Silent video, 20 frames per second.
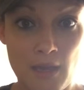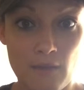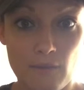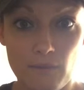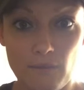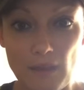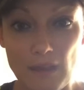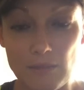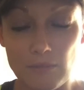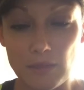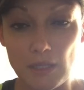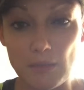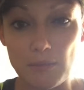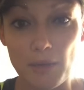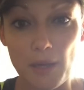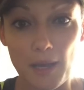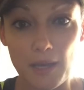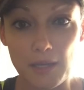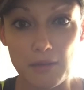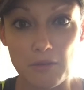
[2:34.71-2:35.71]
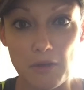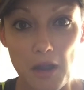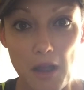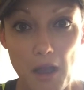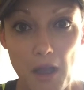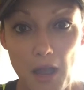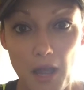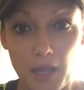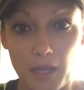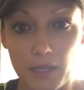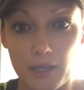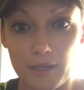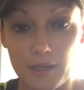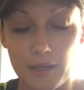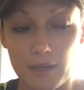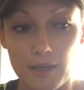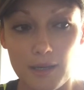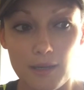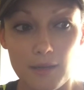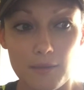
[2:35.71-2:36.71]
Family Body Rock,
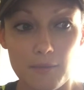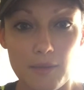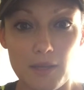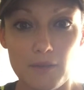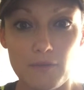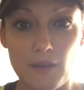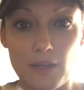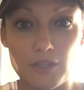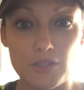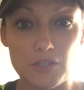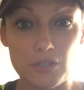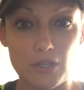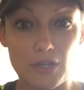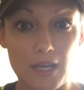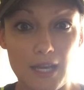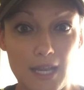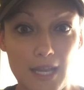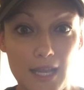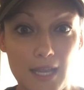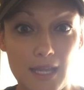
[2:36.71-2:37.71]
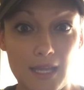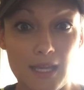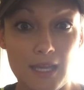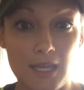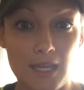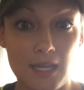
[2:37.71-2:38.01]
adventuring